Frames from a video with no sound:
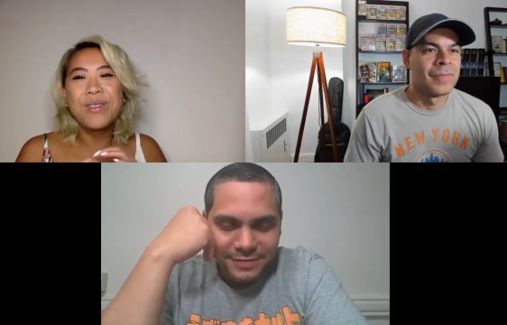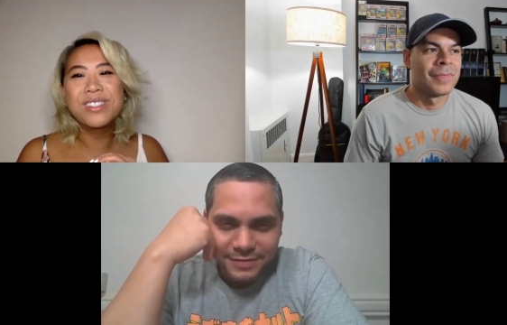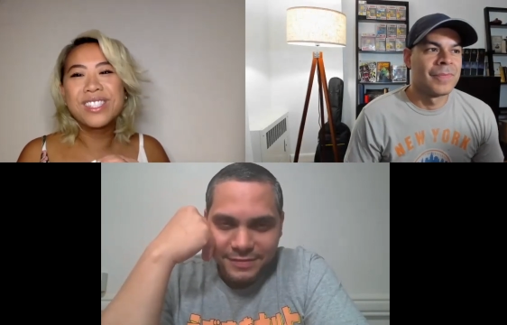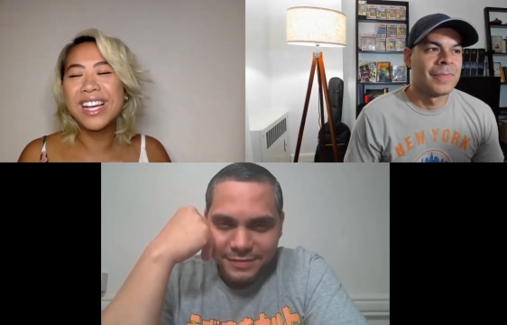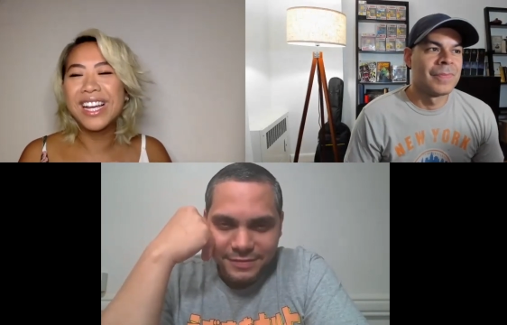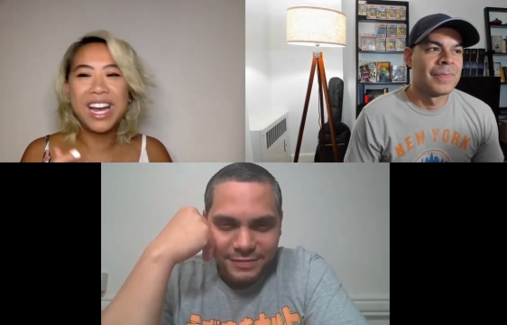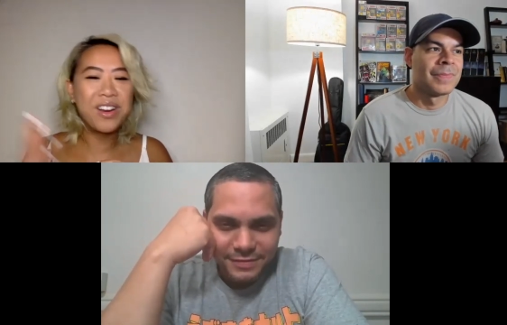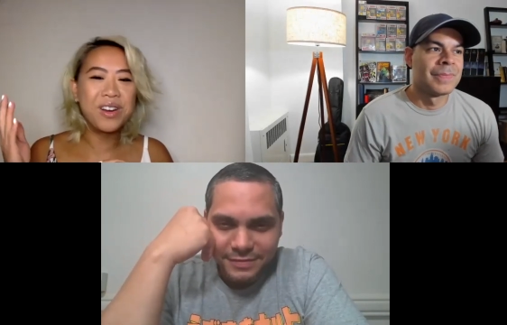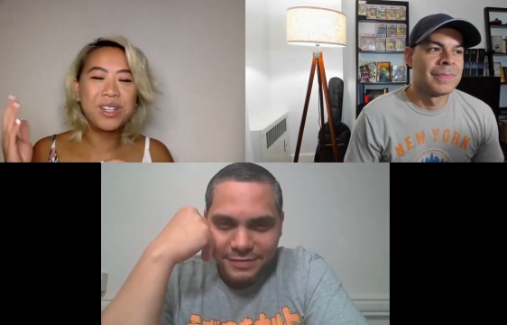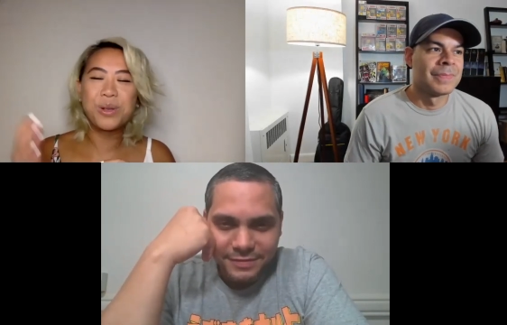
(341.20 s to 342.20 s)
Speaker 1: It was like, I don't
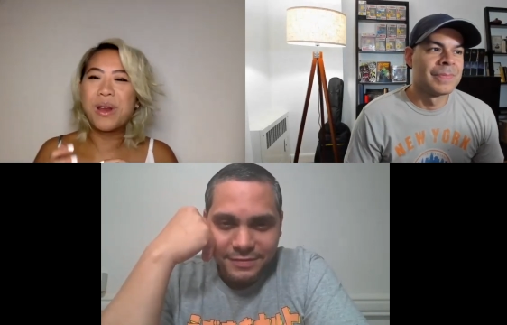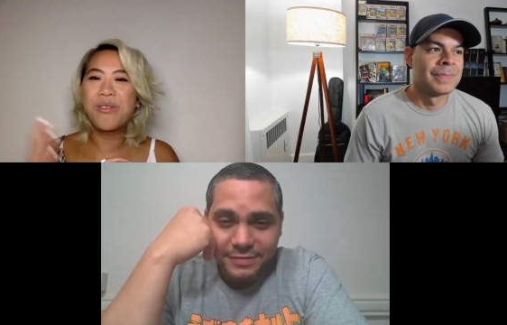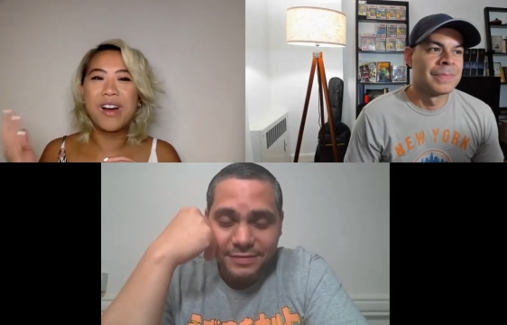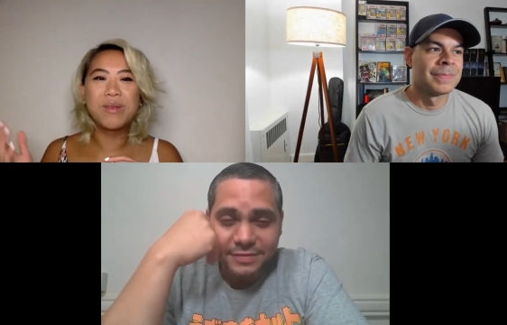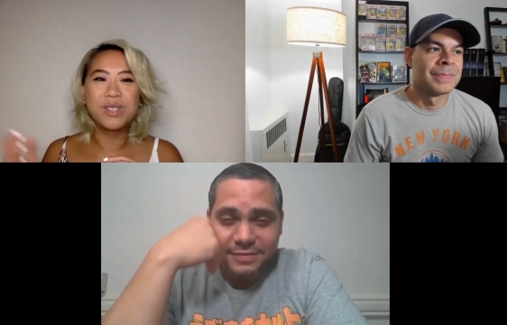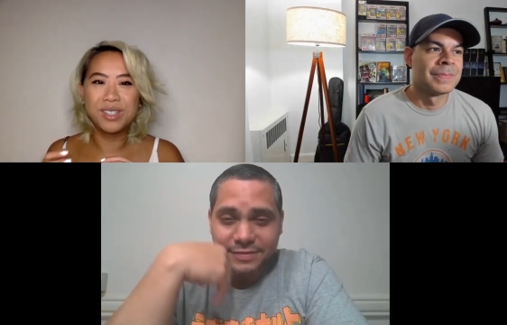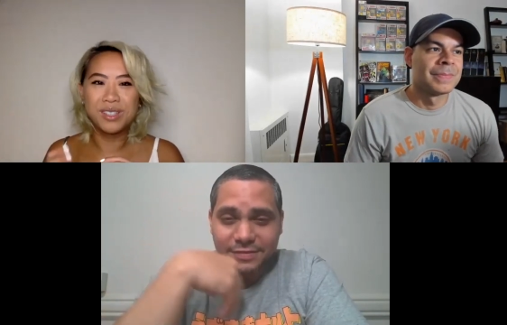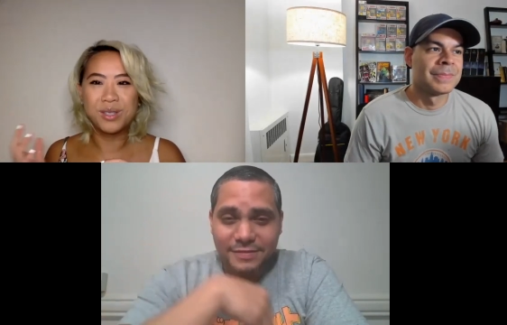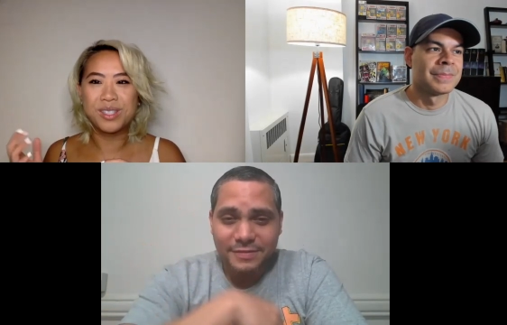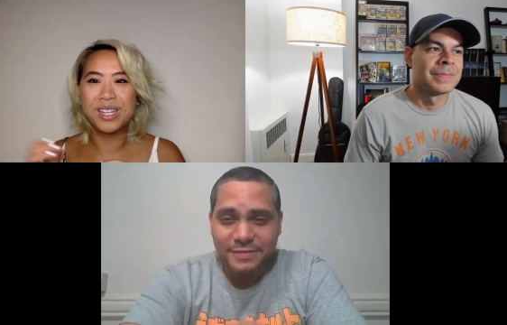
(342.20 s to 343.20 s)
know, $25
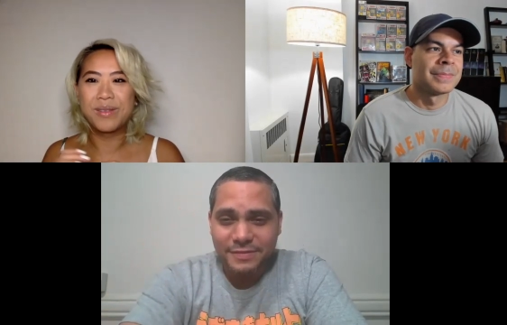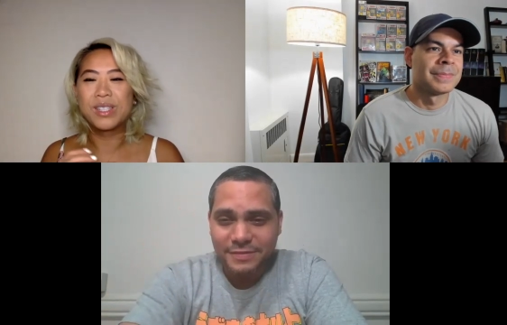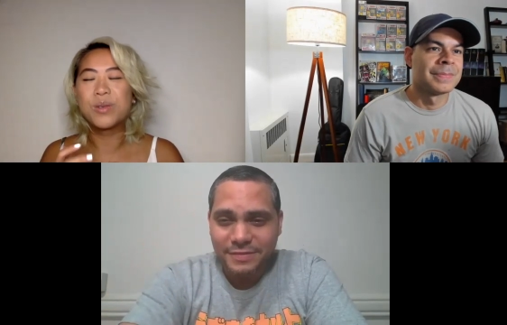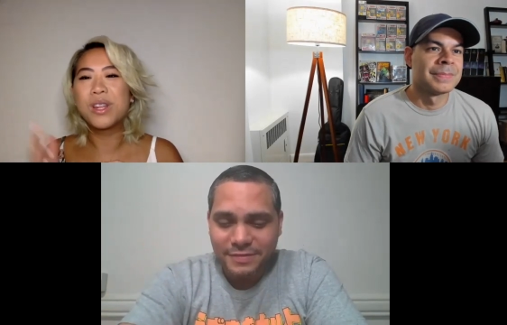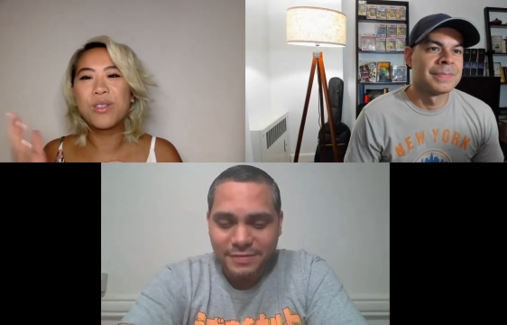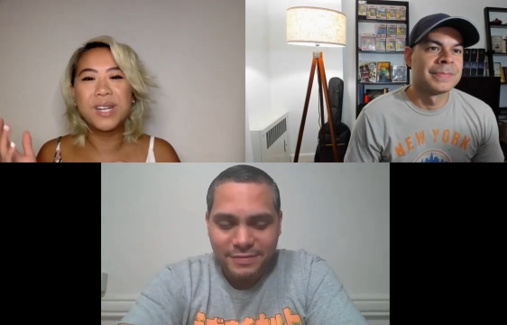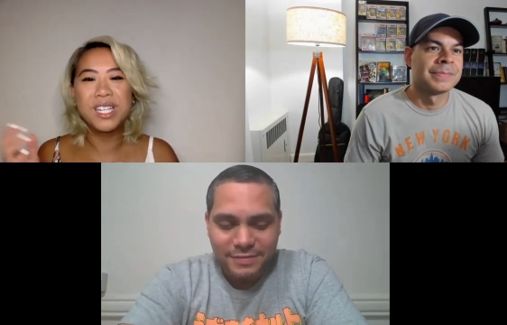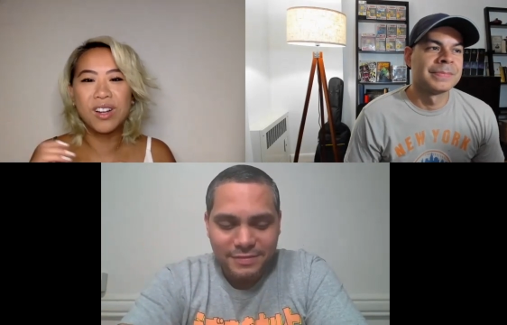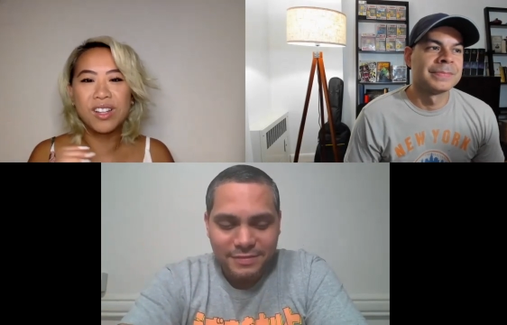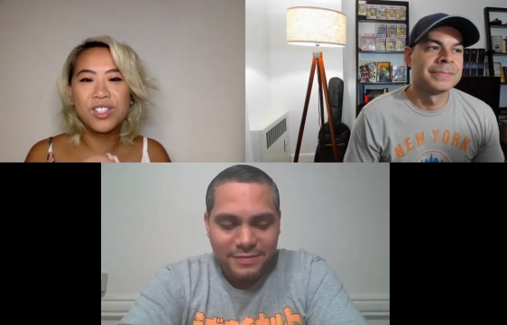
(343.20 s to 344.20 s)
or something,
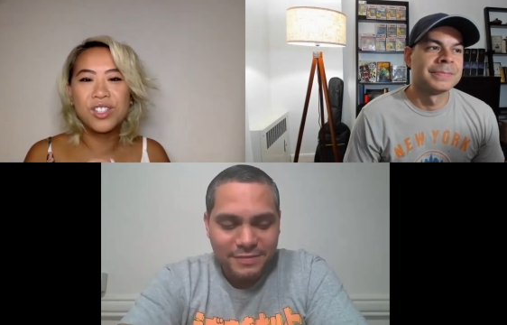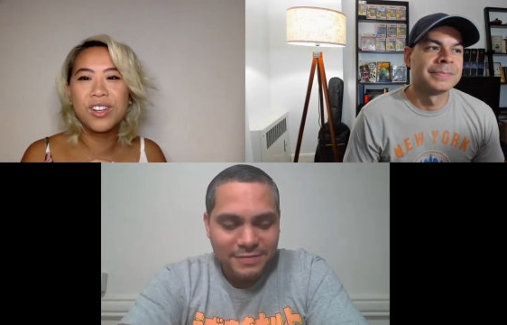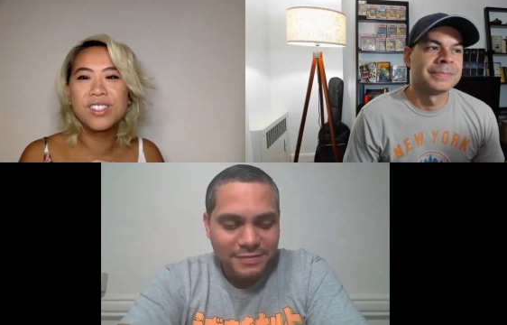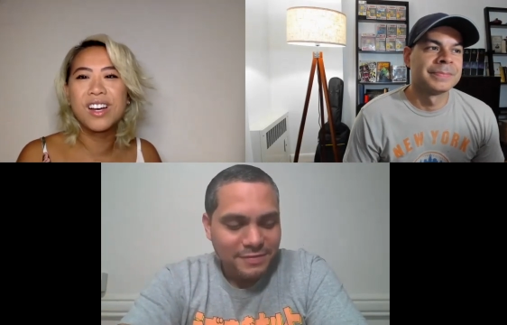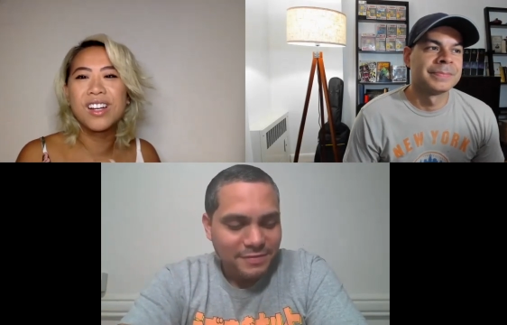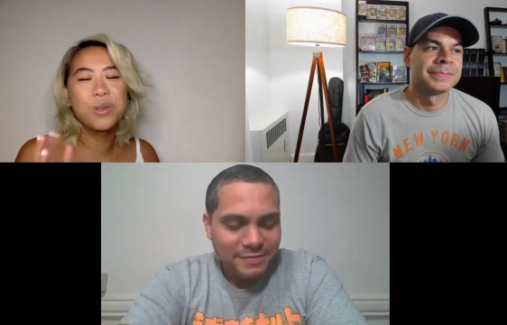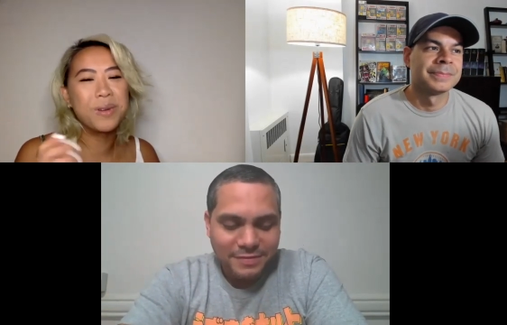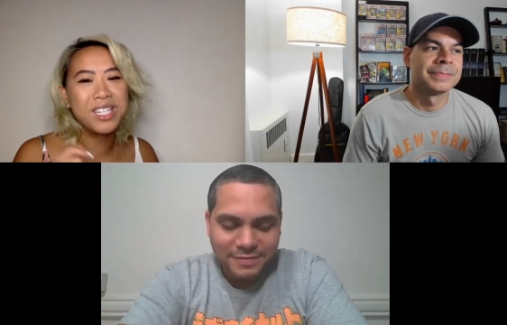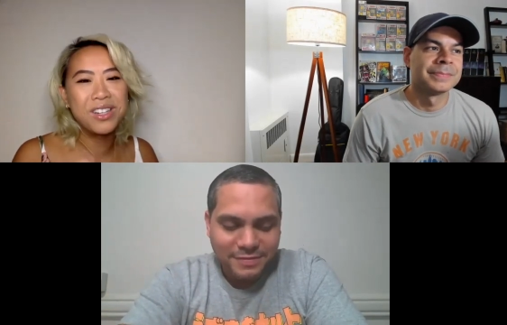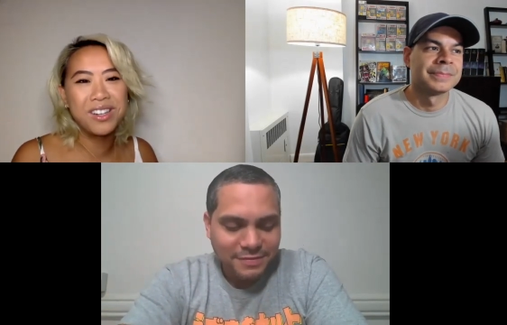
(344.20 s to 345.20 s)
$23. She goes, ah,
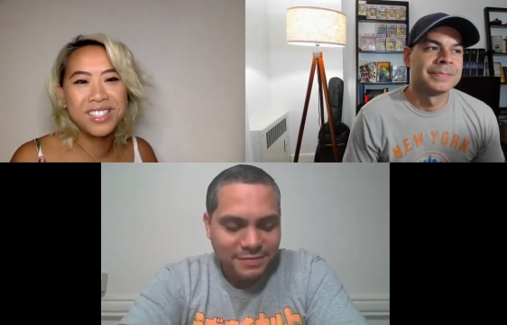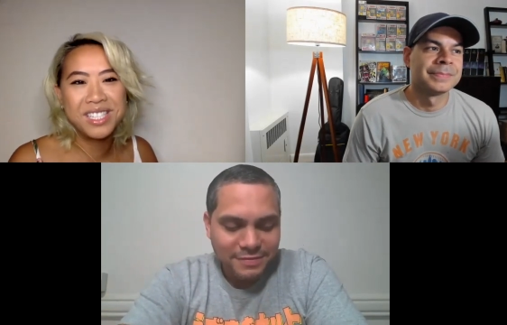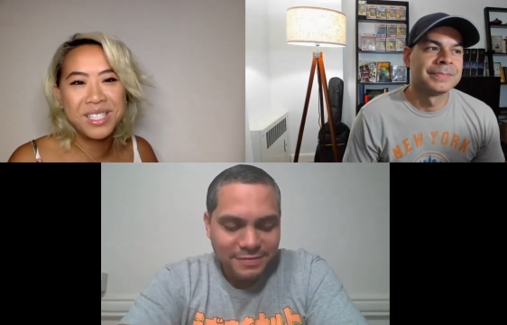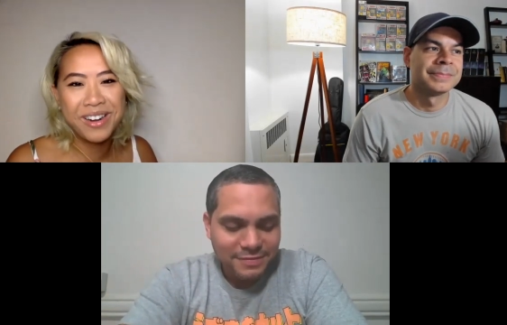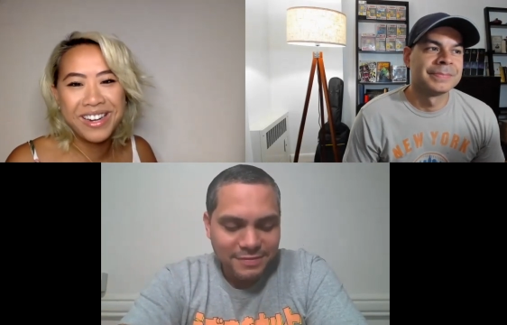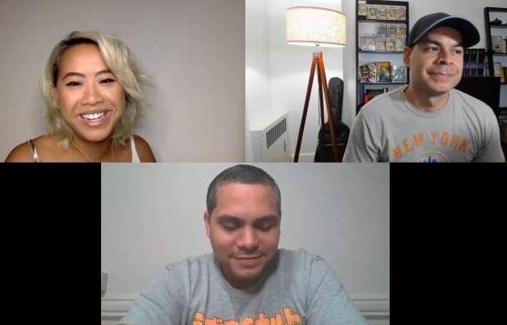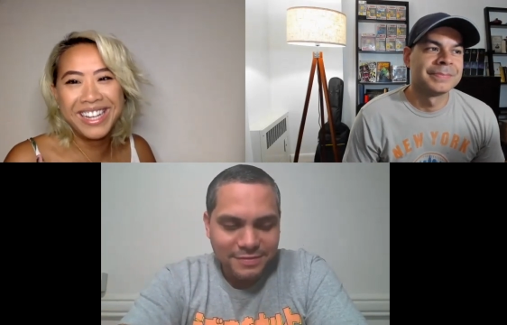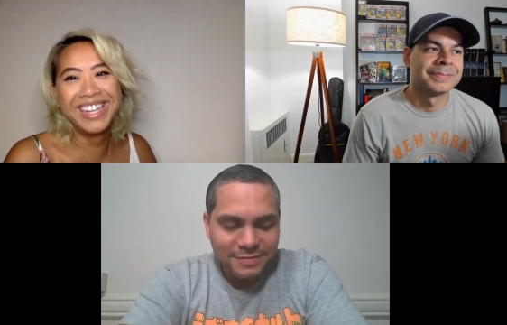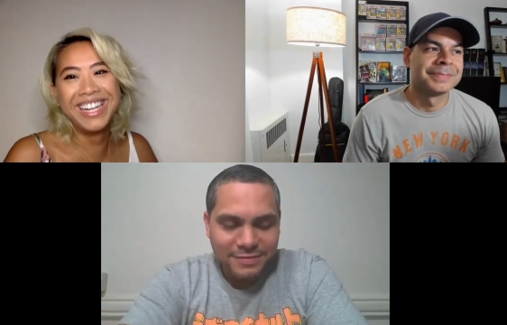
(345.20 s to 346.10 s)
$20 is fine.